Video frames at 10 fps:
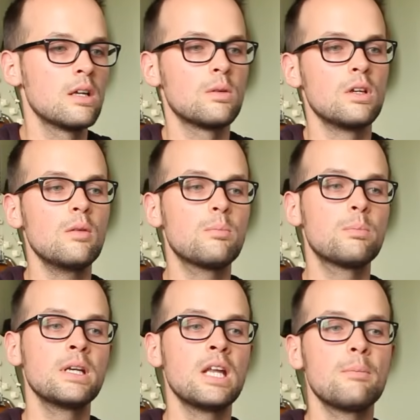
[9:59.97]
Well,
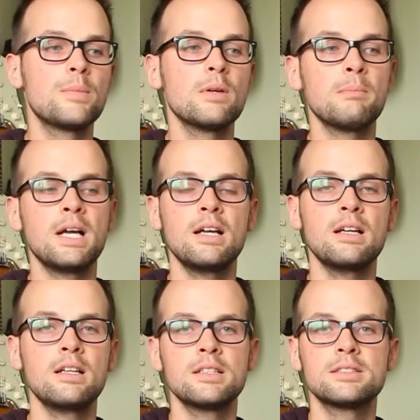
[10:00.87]
Open up your
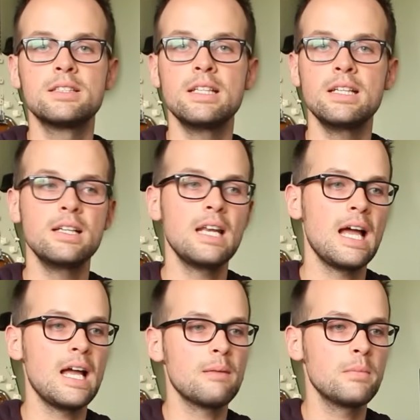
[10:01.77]
mind and see it
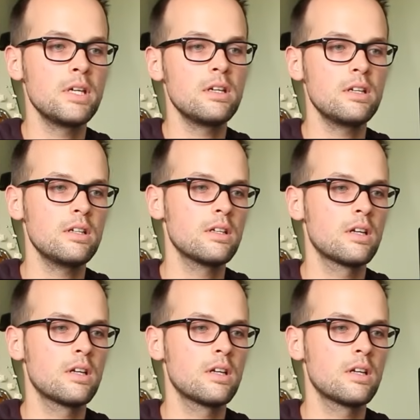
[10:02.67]
like me.